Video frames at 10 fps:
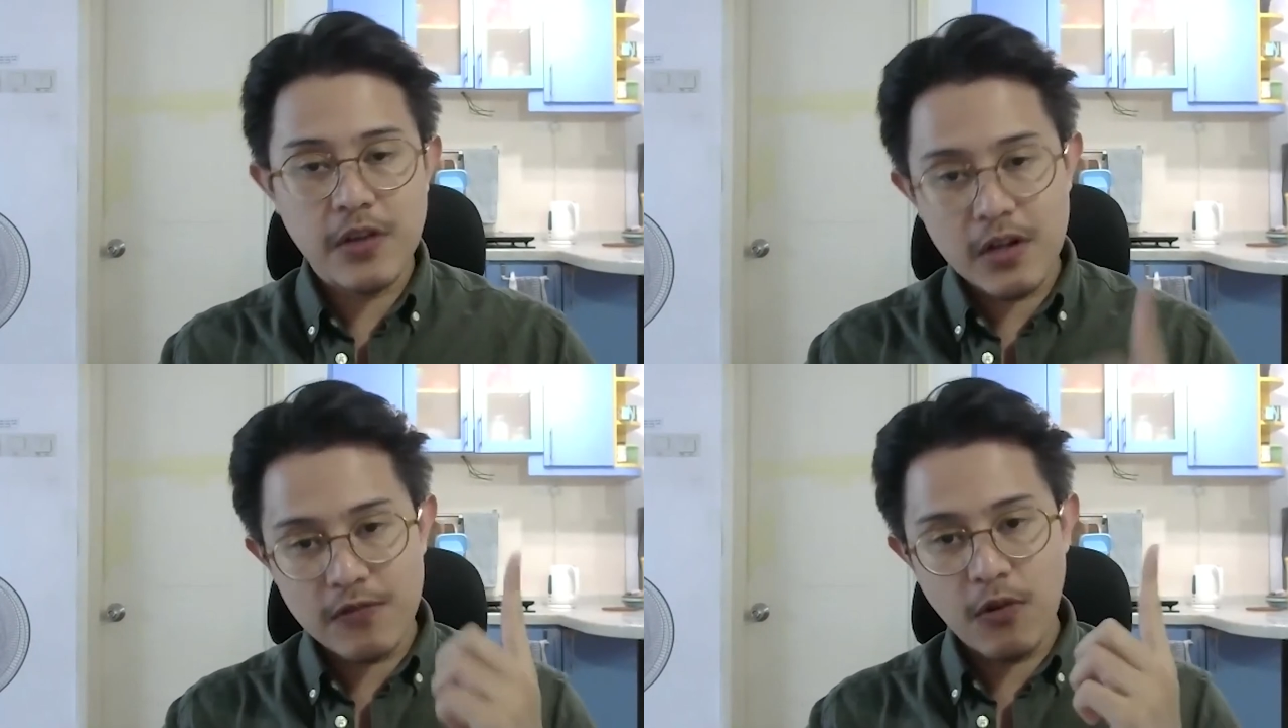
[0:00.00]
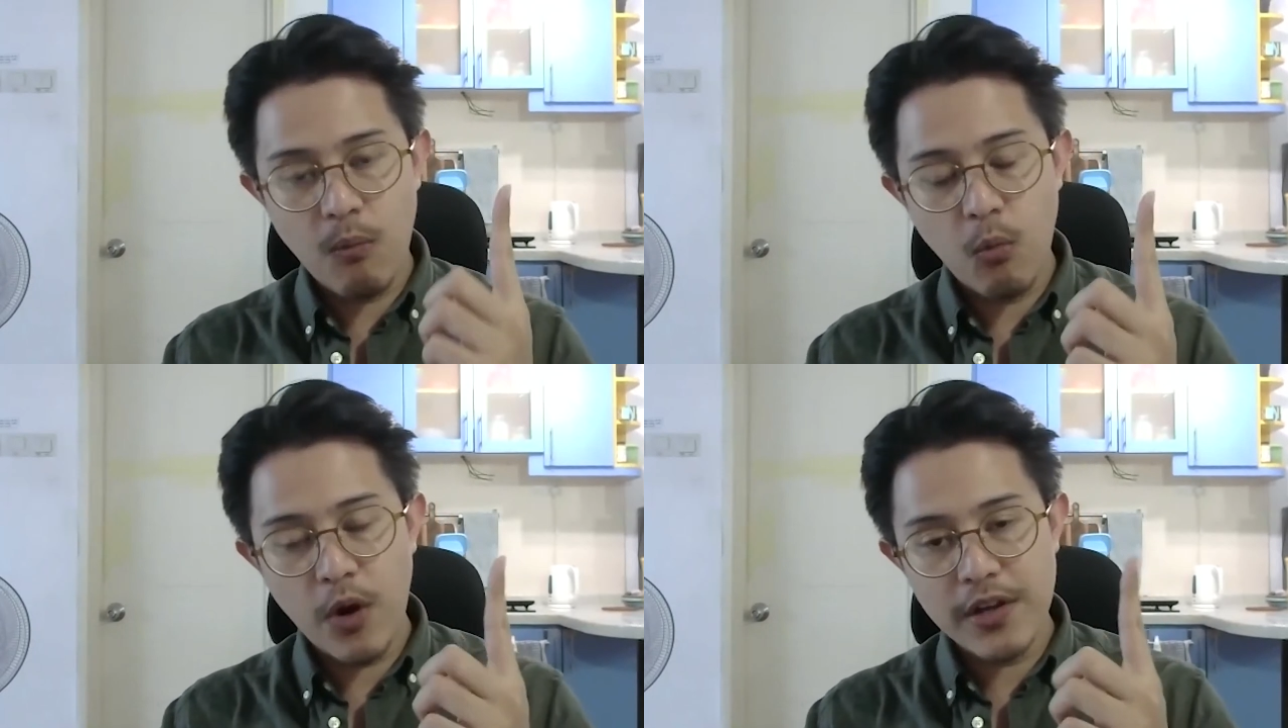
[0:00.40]
It
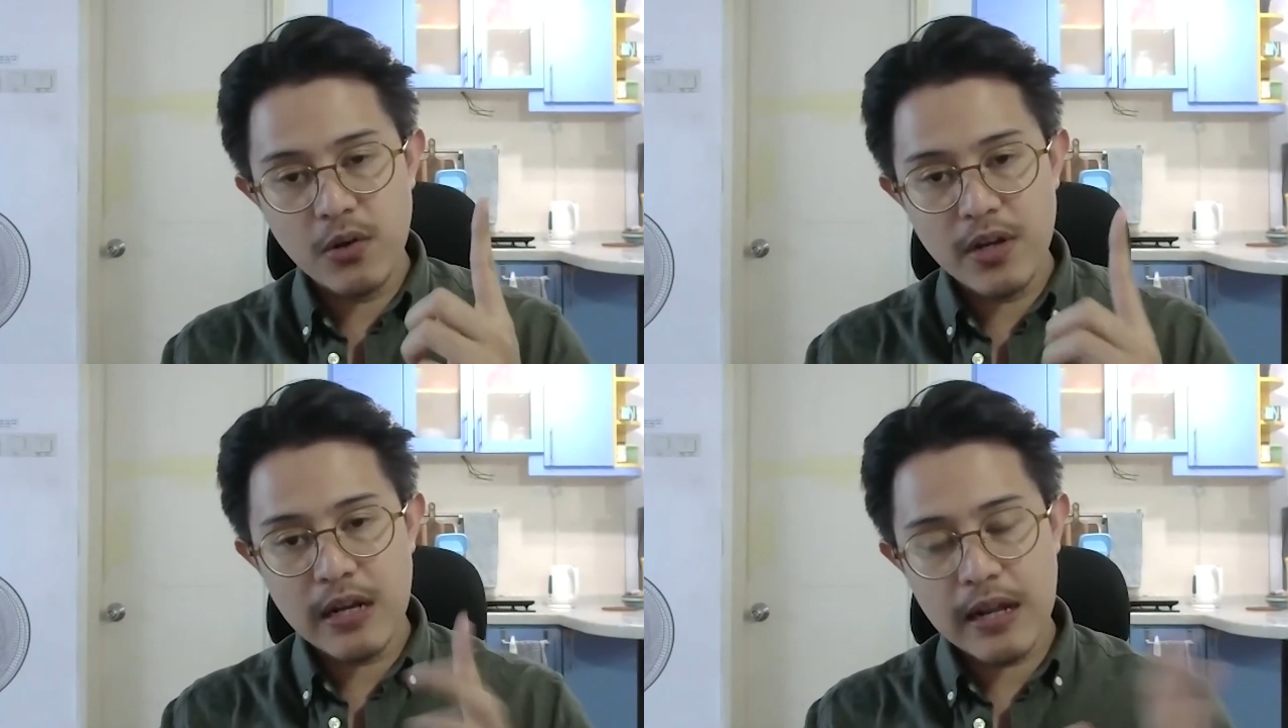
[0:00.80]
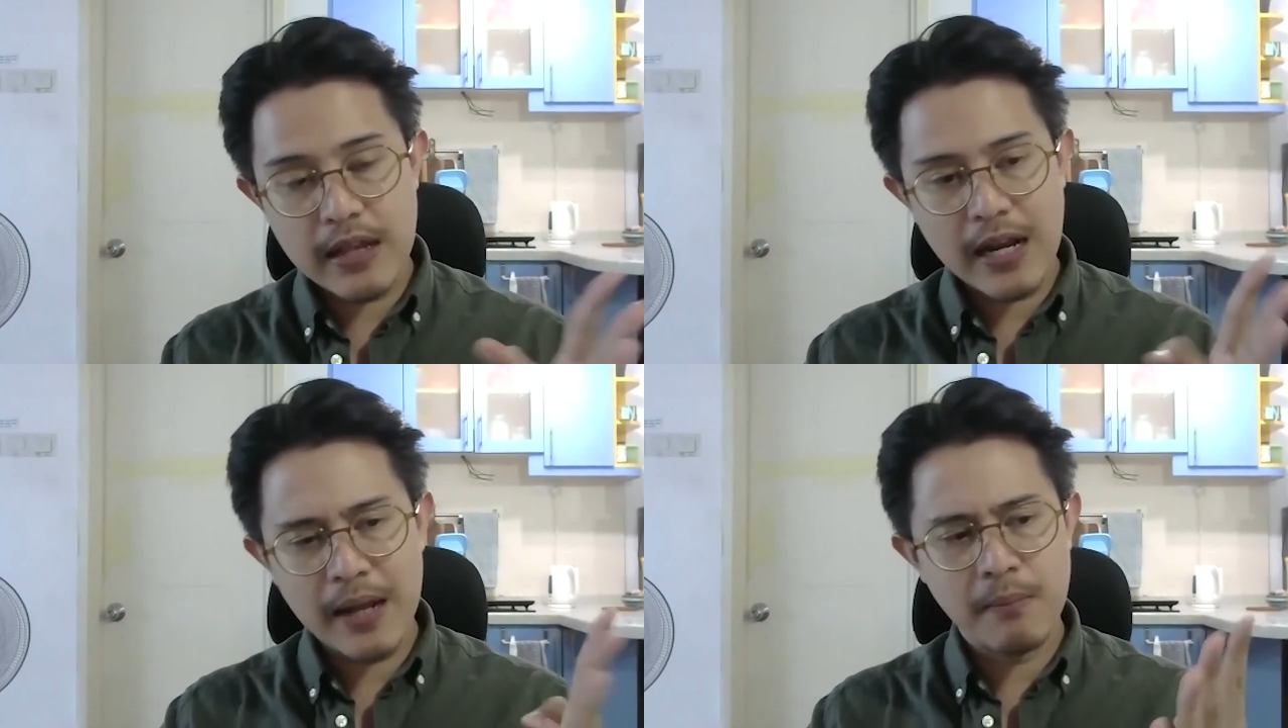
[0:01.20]
started from one
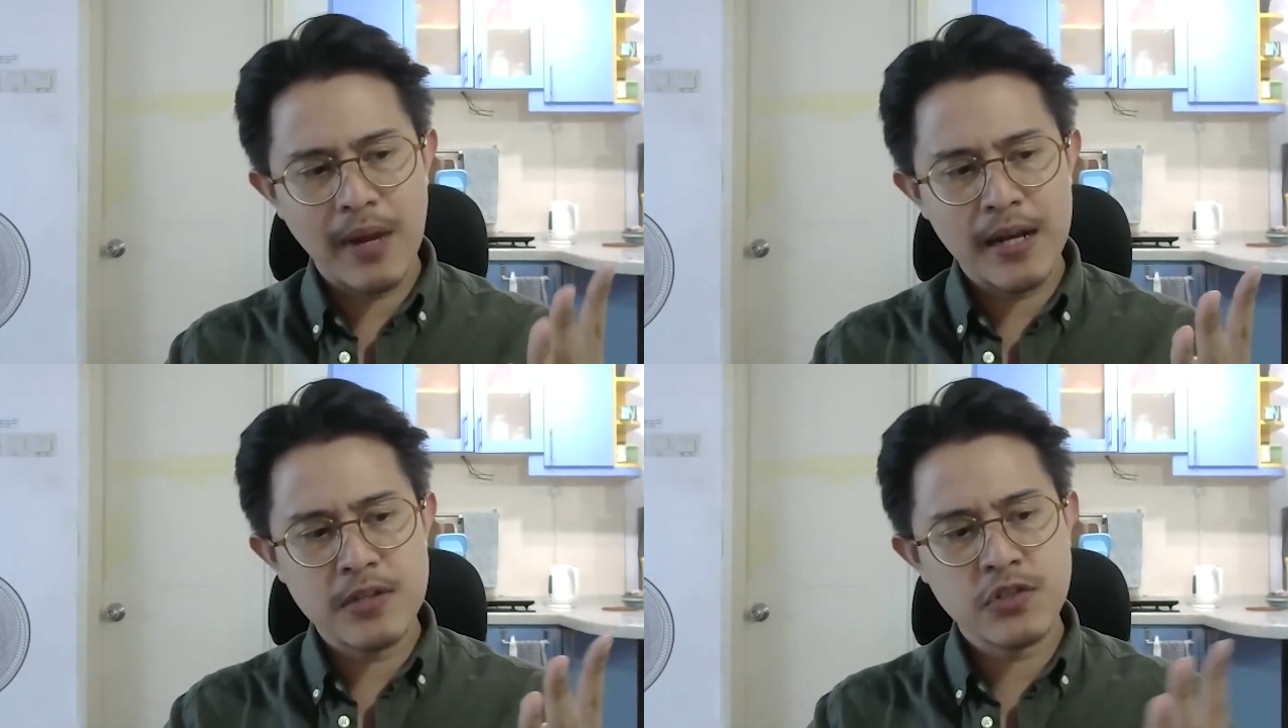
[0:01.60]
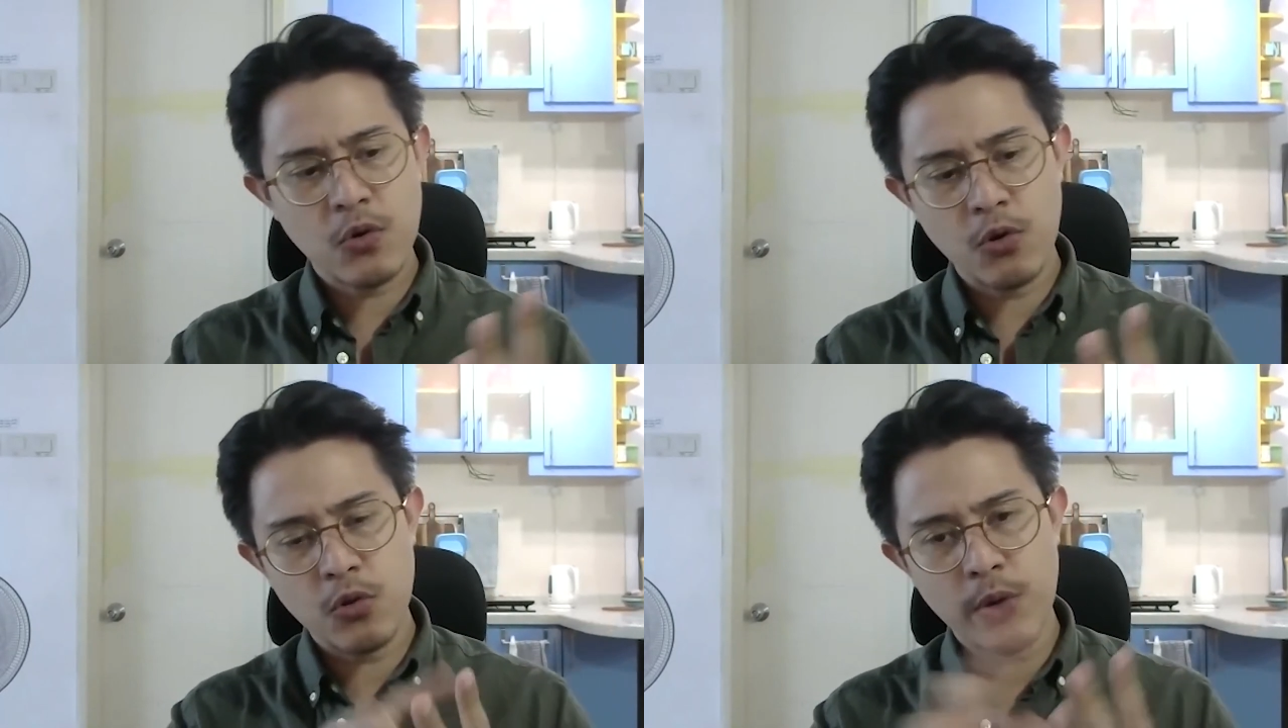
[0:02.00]
unit, and then I
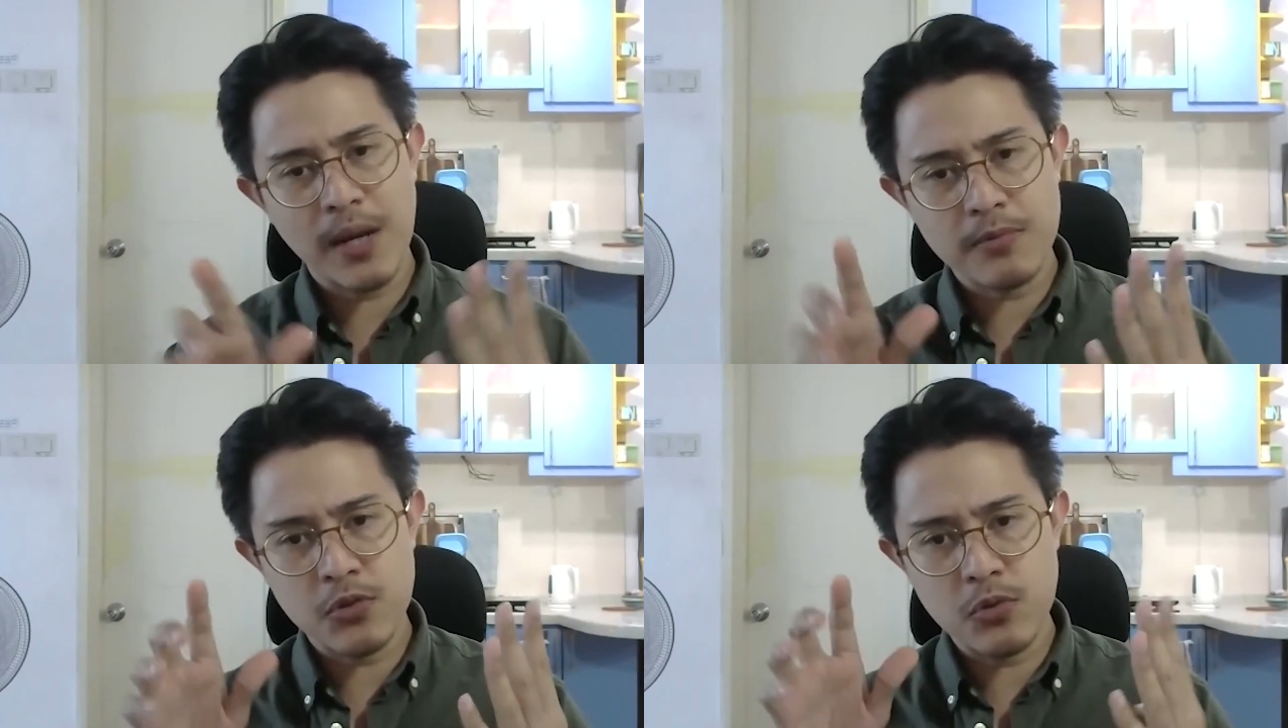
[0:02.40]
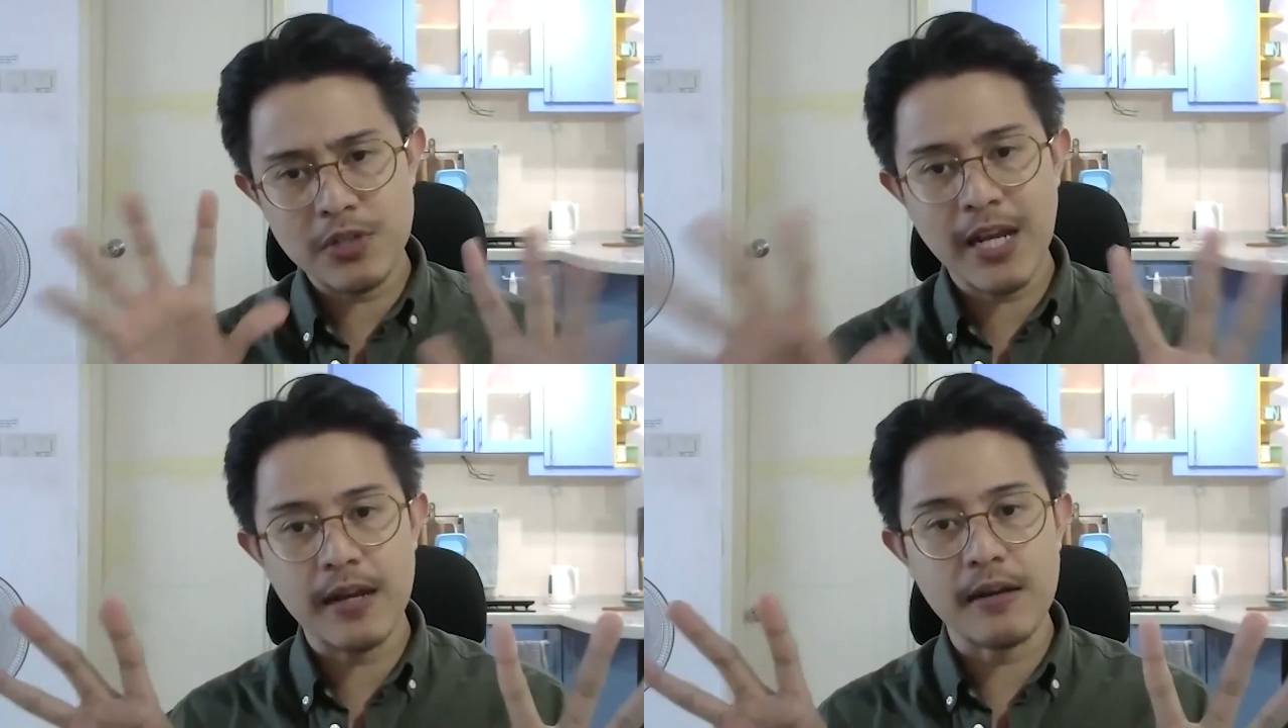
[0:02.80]
managed all the way up
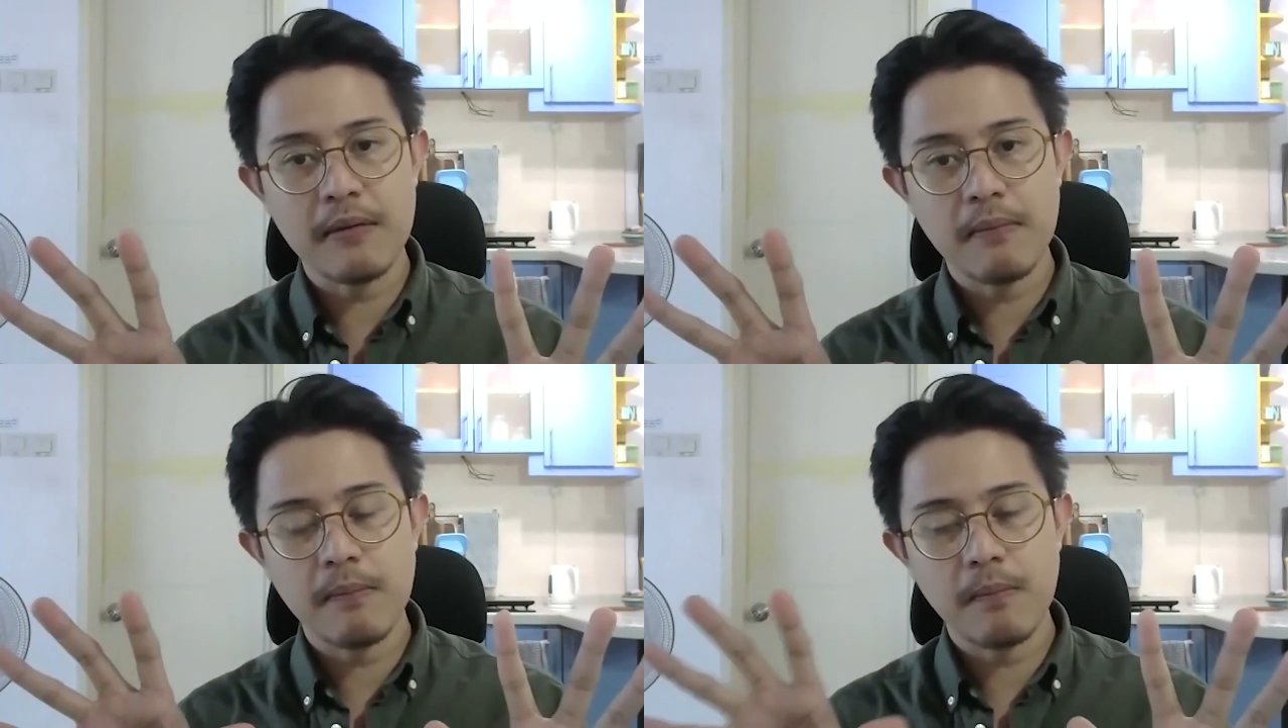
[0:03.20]
to 10.